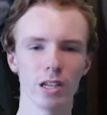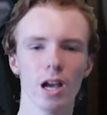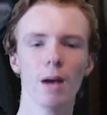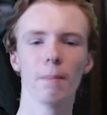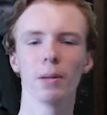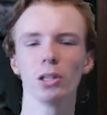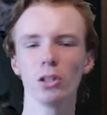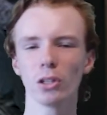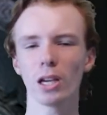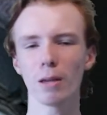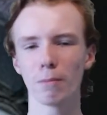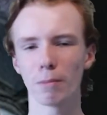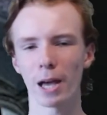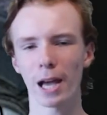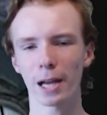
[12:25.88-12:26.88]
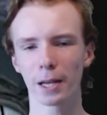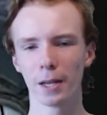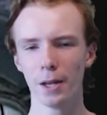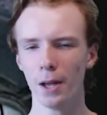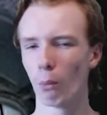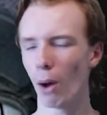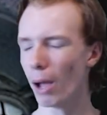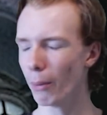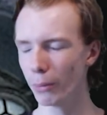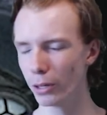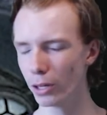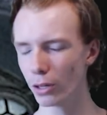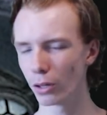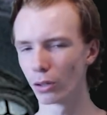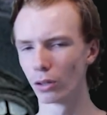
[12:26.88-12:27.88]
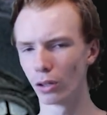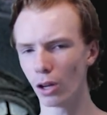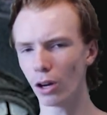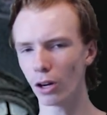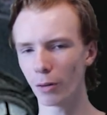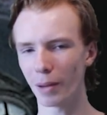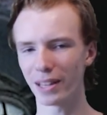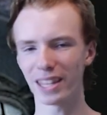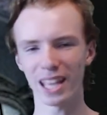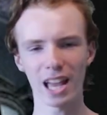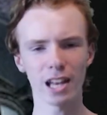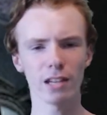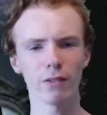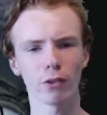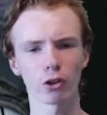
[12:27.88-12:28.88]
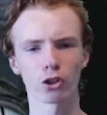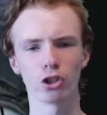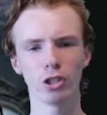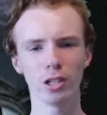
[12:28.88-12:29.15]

it, but looking back, why would an alarm at the end of our